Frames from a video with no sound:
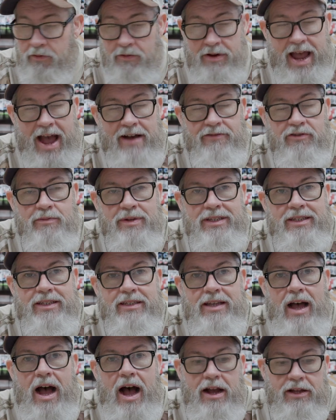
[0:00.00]
We have them in
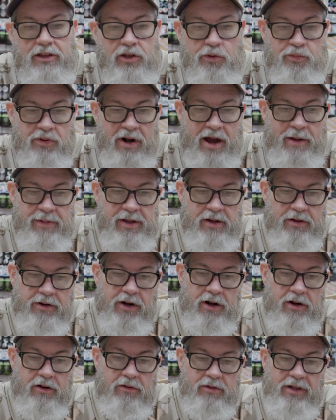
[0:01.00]
stock. They're probably on
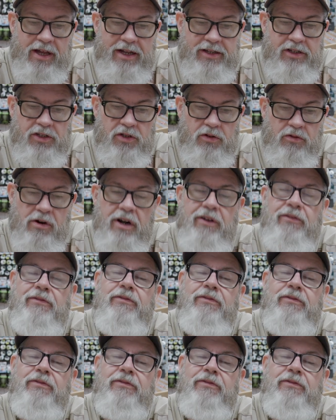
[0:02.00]
our online store at